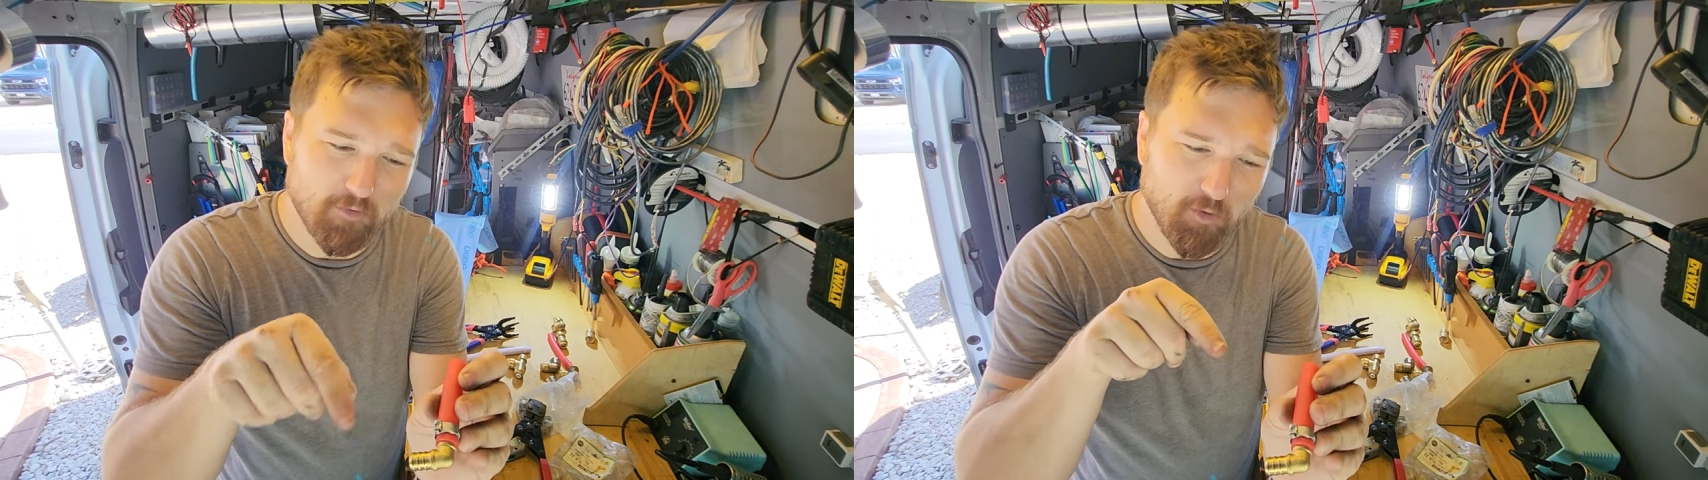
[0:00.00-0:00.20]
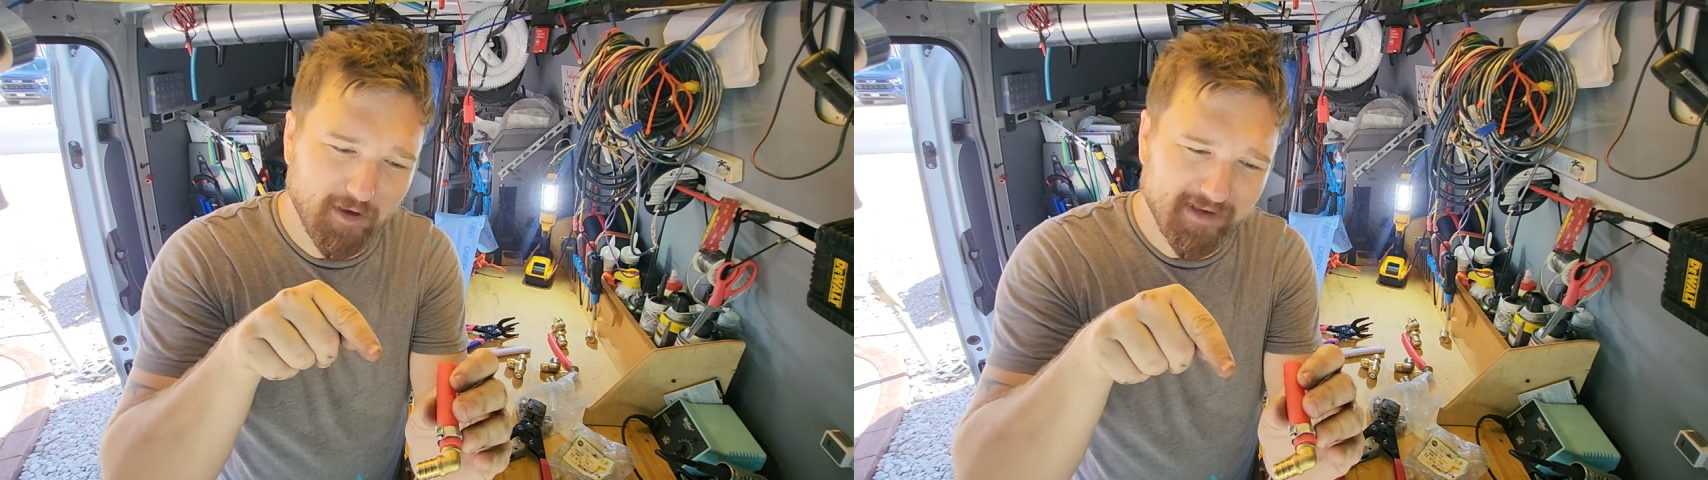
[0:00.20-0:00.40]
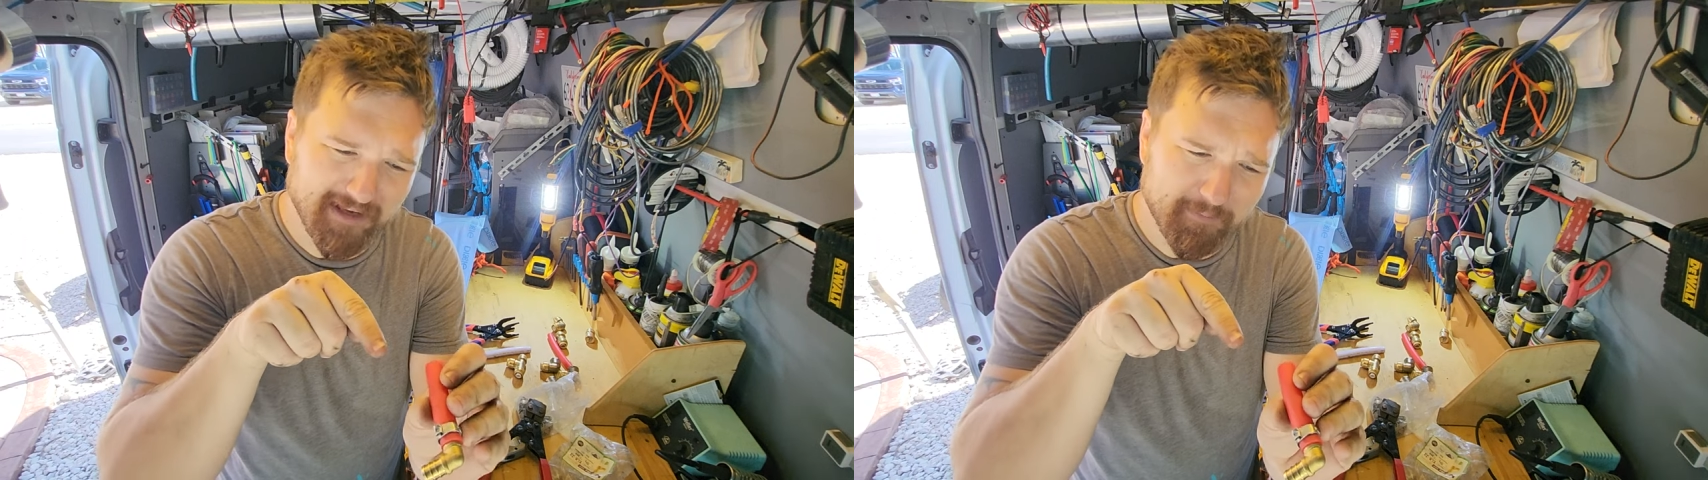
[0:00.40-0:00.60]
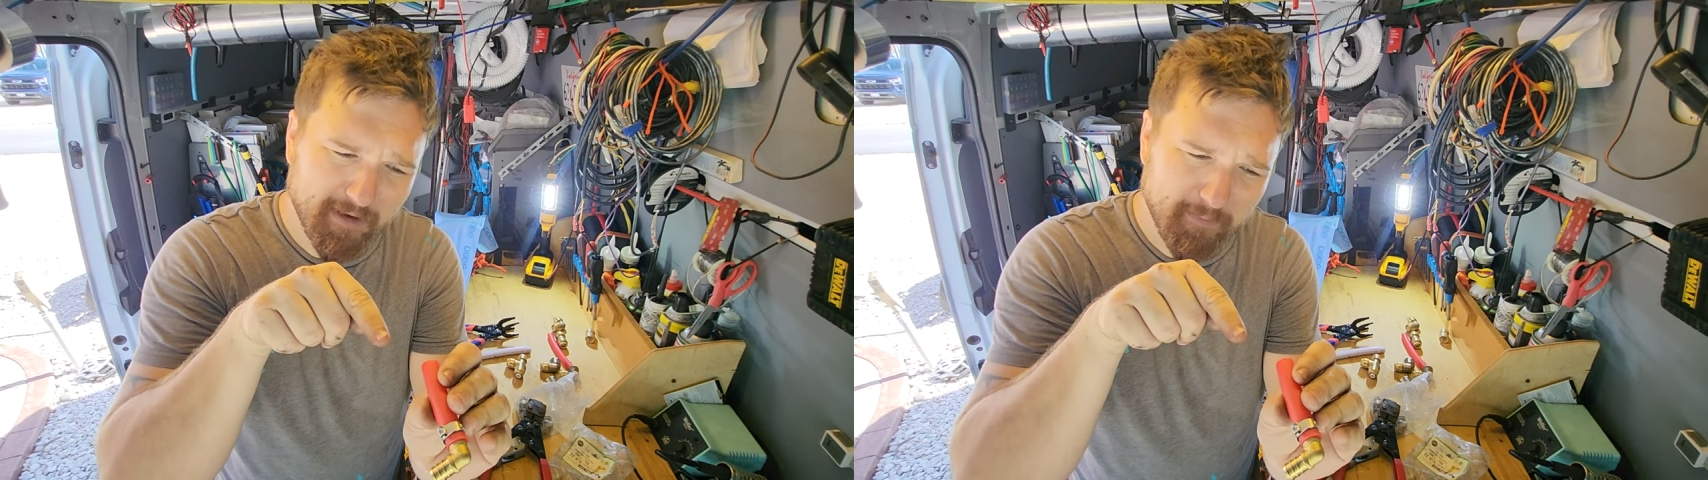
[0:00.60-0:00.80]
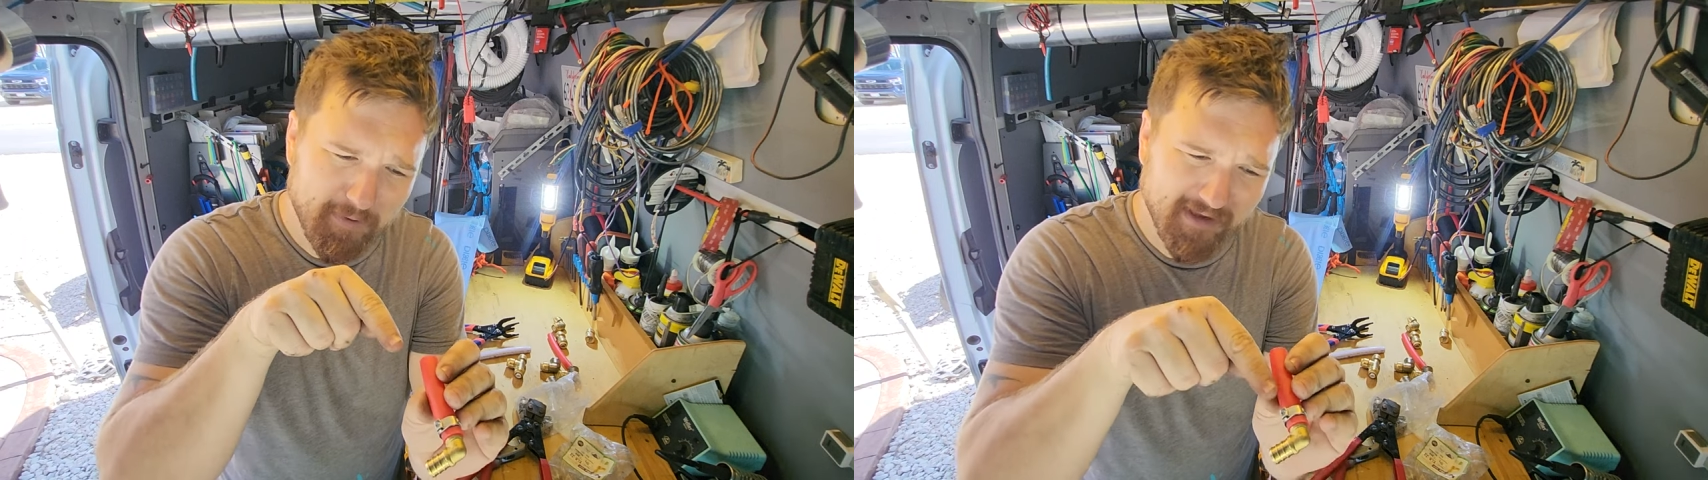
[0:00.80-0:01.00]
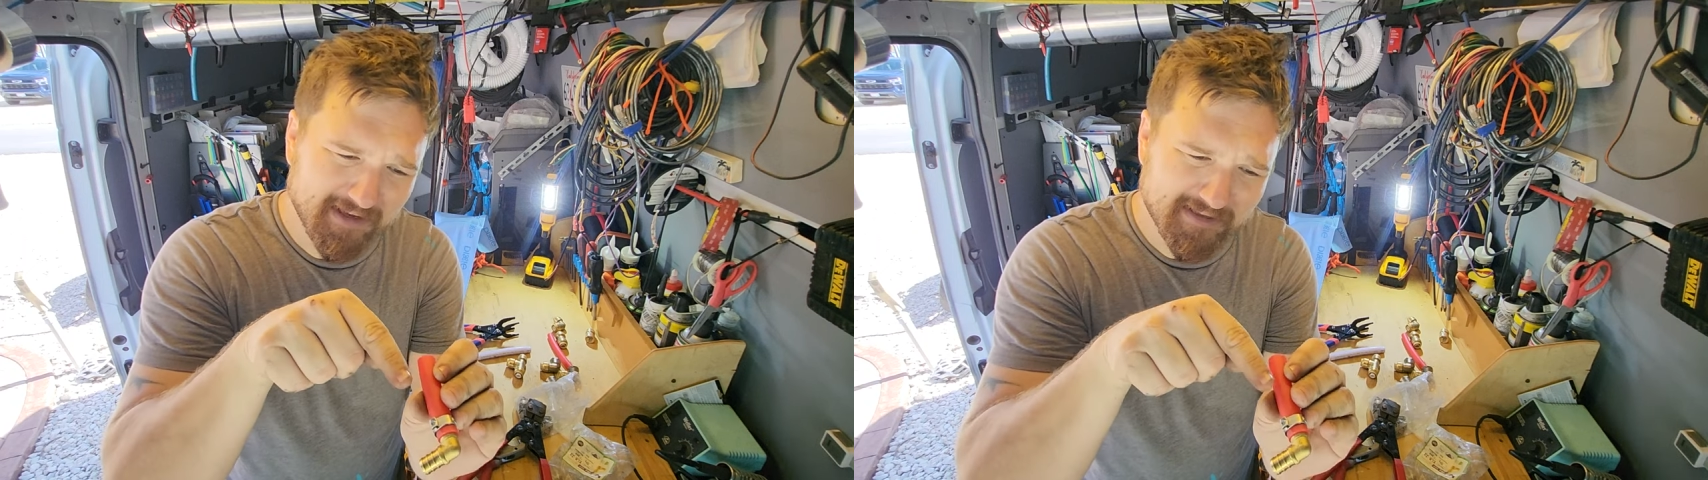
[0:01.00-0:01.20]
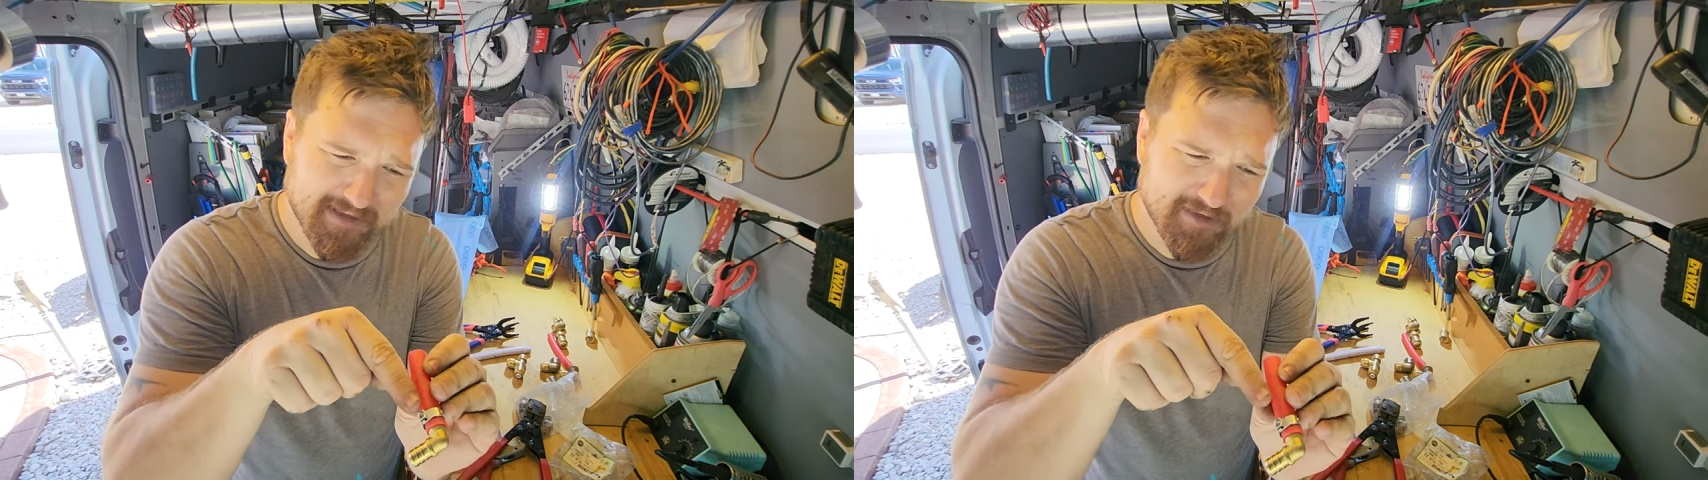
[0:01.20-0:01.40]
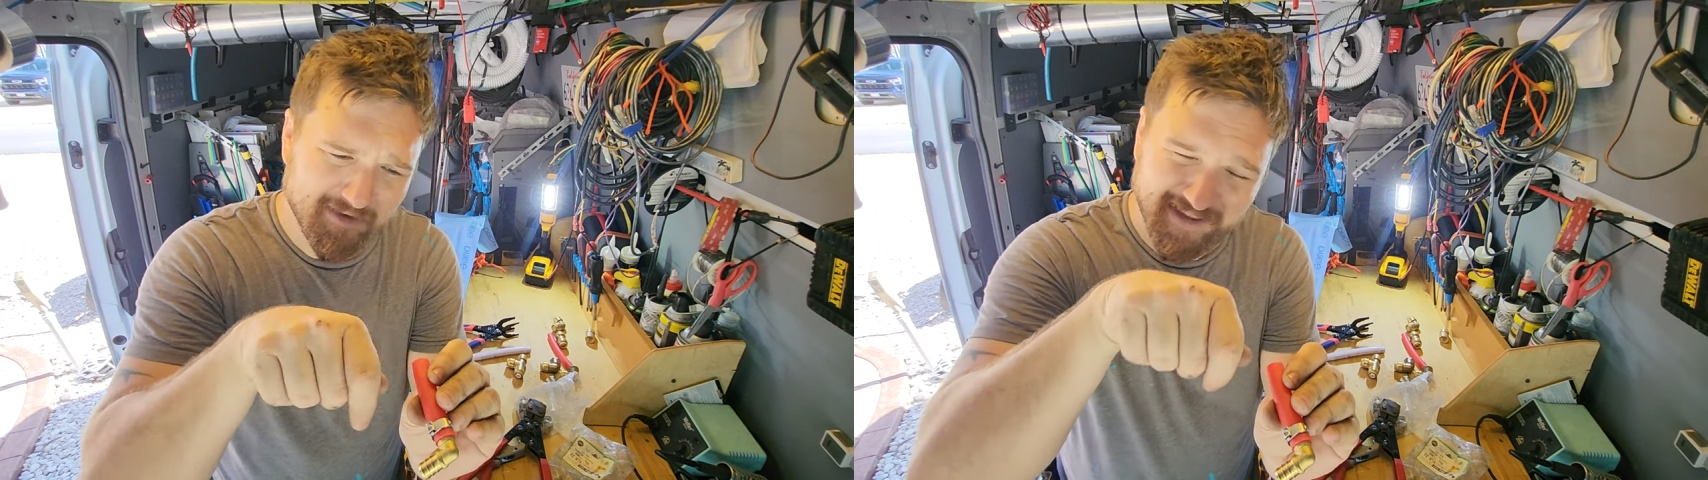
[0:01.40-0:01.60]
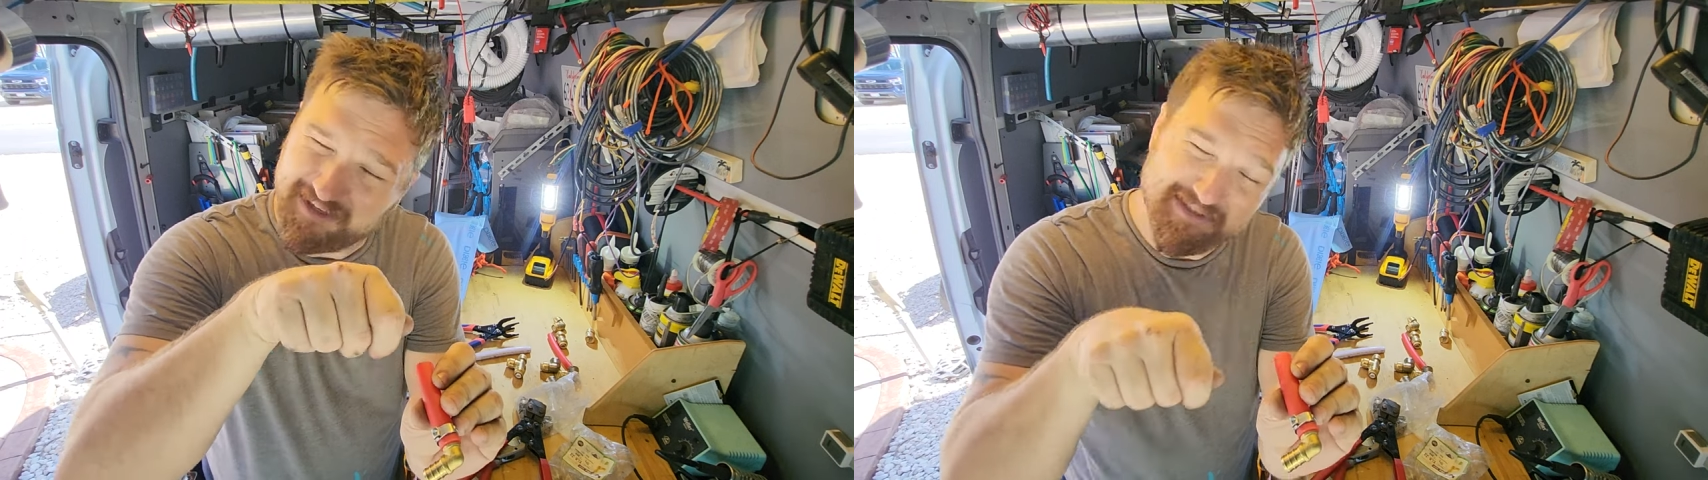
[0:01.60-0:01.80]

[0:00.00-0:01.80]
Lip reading: or I can get my pick in here and I can